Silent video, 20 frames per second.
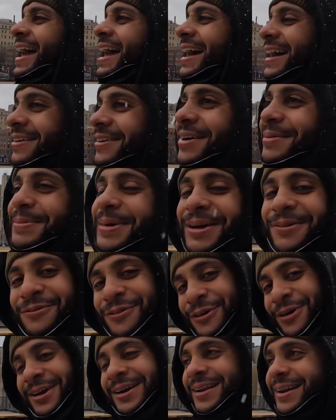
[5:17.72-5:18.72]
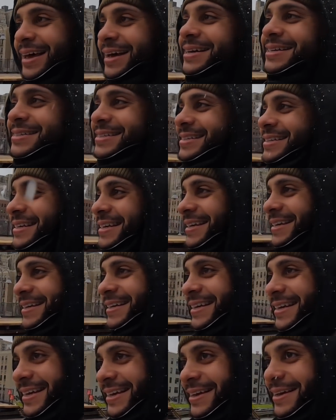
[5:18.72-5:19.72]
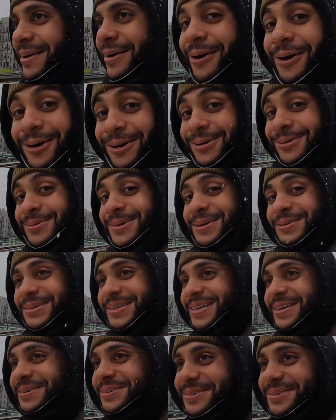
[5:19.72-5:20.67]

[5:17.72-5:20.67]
Anyway, man, 400 likes. Paul, here we go.